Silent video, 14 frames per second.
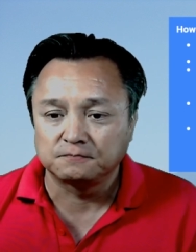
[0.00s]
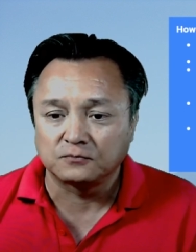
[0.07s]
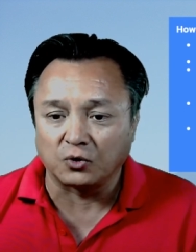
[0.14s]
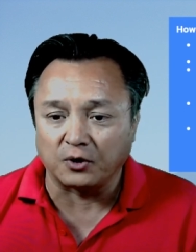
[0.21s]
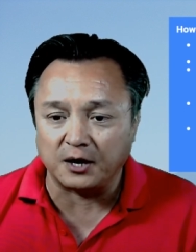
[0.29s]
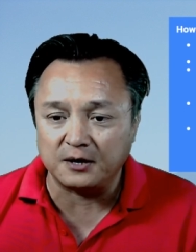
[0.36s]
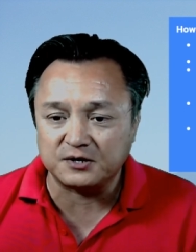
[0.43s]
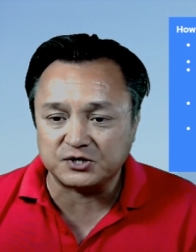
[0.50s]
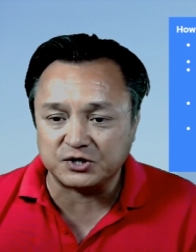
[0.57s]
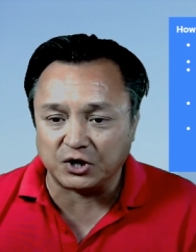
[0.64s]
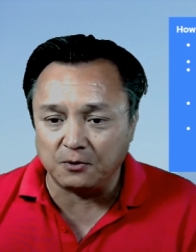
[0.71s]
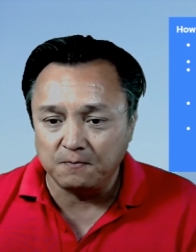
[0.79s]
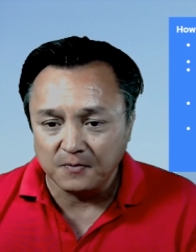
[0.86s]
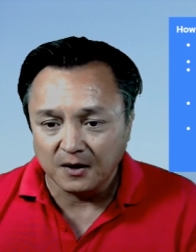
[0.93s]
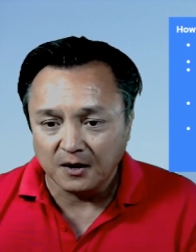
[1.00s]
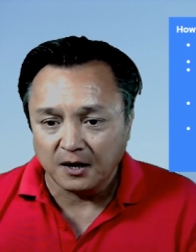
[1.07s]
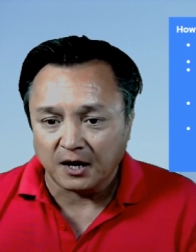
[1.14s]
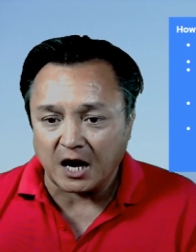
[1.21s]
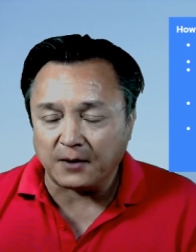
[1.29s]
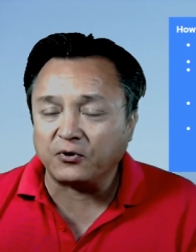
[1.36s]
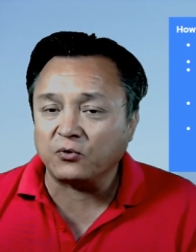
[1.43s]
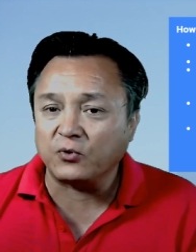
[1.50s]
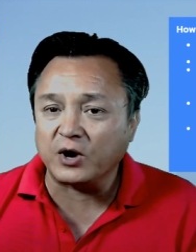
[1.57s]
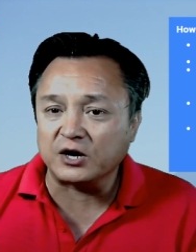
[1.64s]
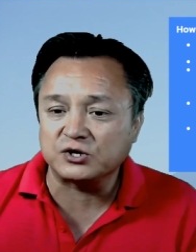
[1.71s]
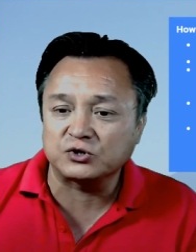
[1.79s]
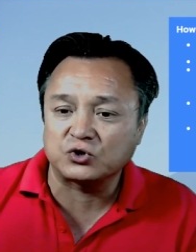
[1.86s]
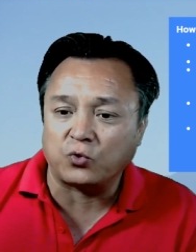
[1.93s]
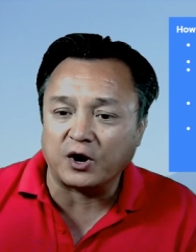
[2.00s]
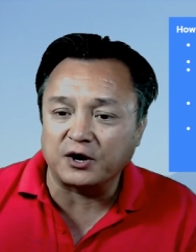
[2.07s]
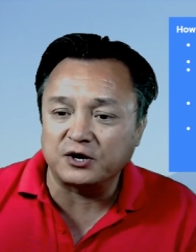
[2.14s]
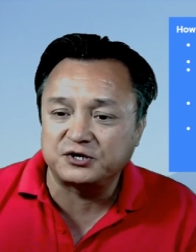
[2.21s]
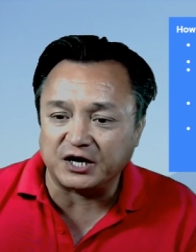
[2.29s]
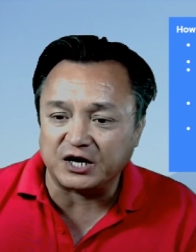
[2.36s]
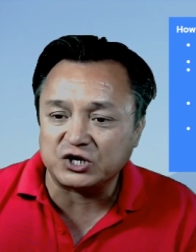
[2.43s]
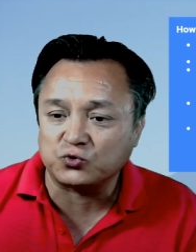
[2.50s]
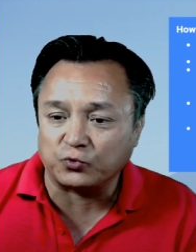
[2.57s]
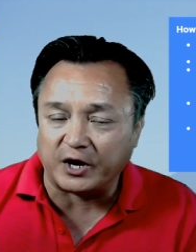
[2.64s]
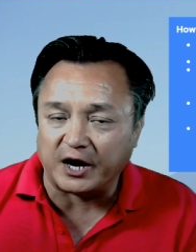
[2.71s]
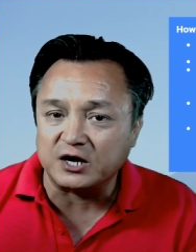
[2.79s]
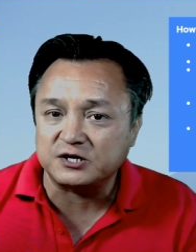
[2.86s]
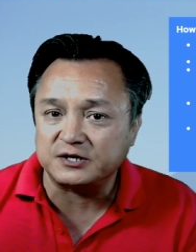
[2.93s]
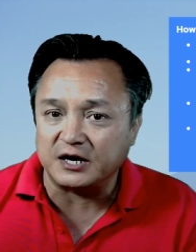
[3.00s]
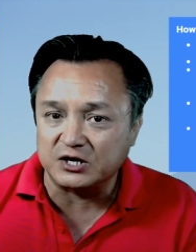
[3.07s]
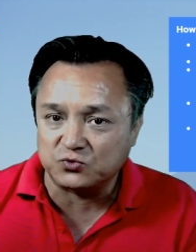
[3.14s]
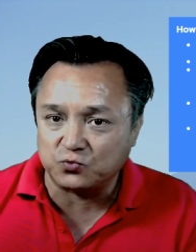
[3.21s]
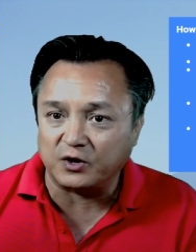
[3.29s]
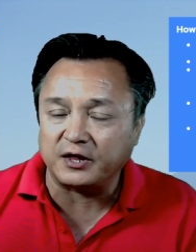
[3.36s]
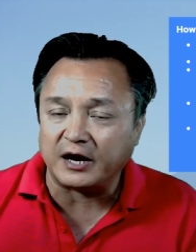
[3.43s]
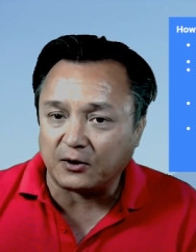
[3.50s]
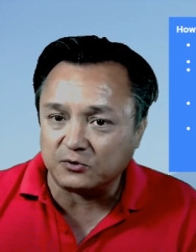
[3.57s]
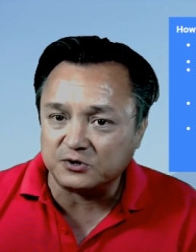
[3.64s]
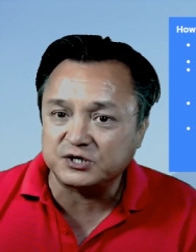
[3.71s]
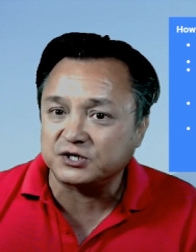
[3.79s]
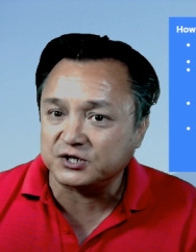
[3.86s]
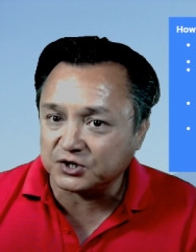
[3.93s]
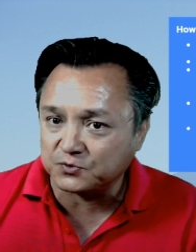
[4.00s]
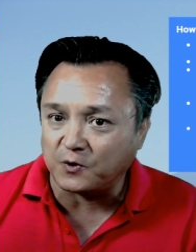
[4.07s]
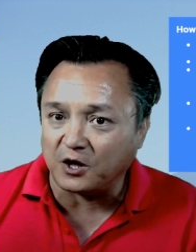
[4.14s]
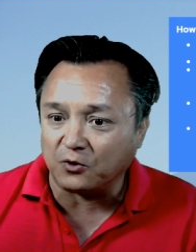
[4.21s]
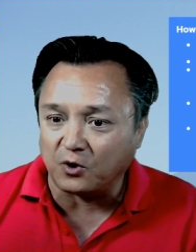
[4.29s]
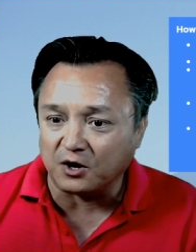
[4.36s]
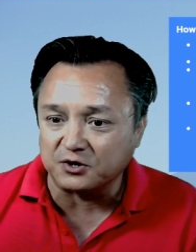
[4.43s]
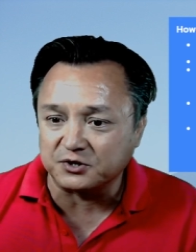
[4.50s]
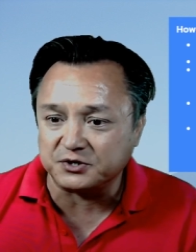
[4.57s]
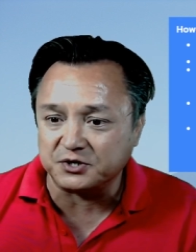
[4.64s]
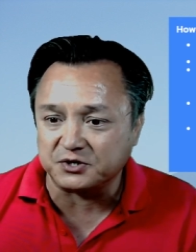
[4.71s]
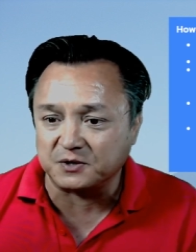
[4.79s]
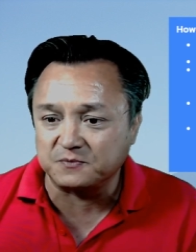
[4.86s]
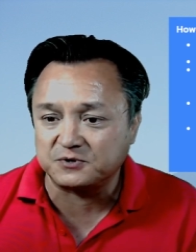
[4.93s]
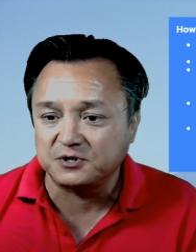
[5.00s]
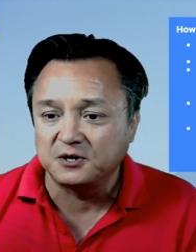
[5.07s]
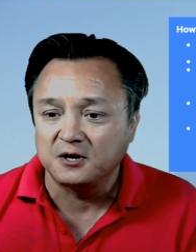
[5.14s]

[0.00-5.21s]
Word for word: All right, so Apple Valley Ranchos acquired Jess Ranch as one of the acquisitions of smaller water systems,